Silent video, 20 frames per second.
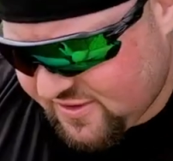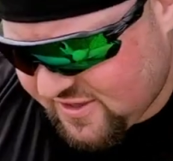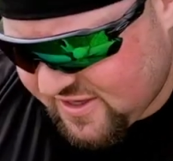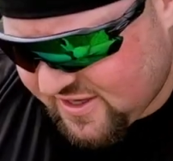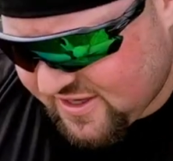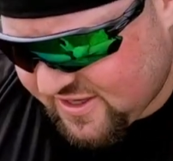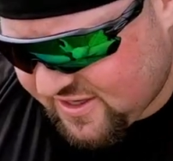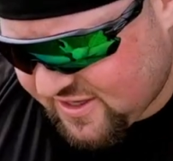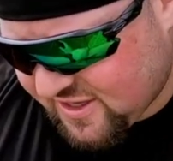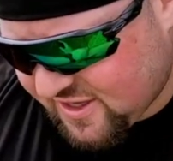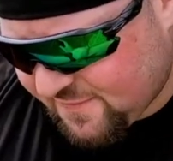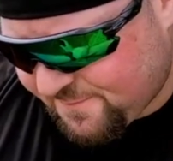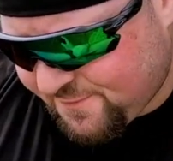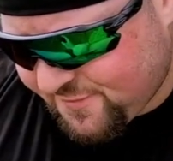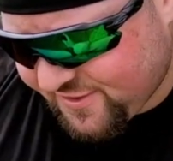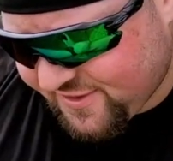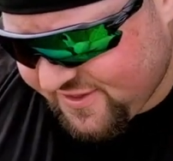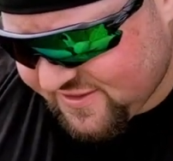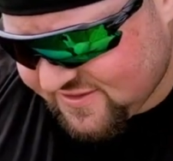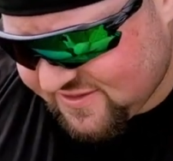And
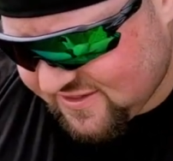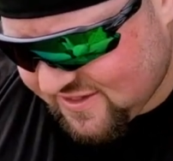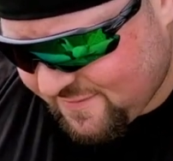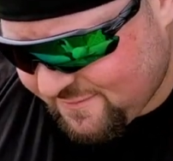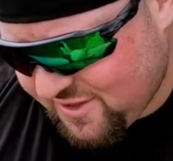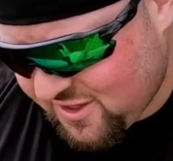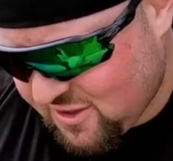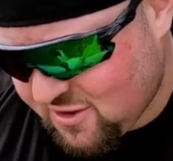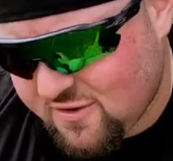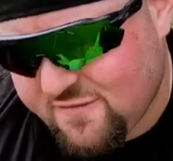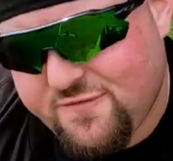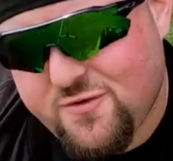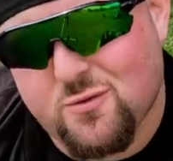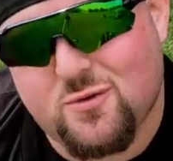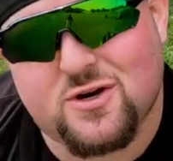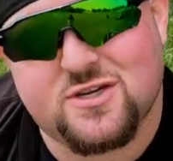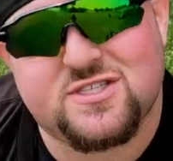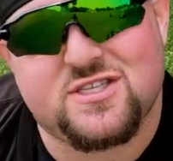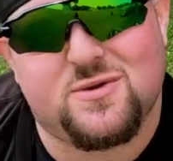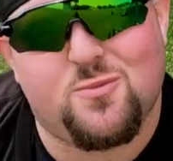please let me know if you
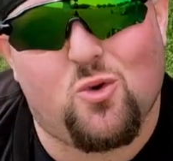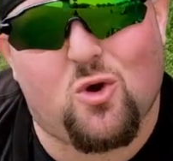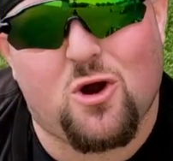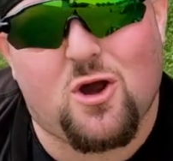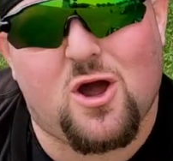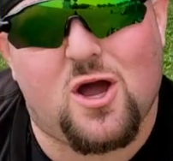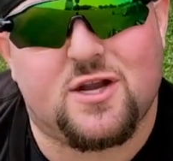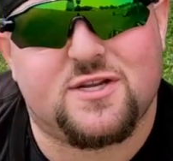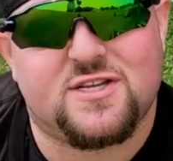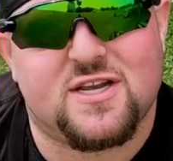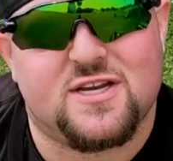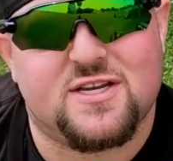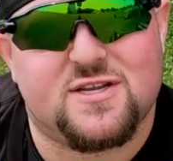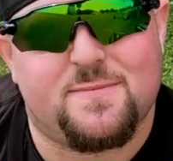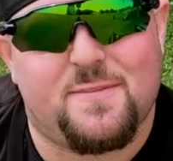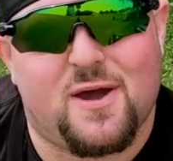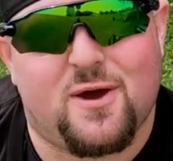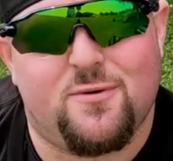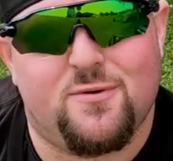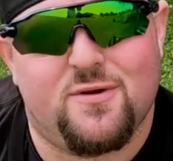want to see more content
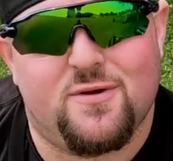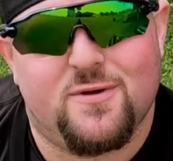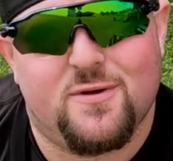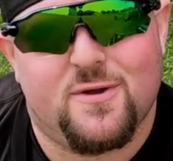about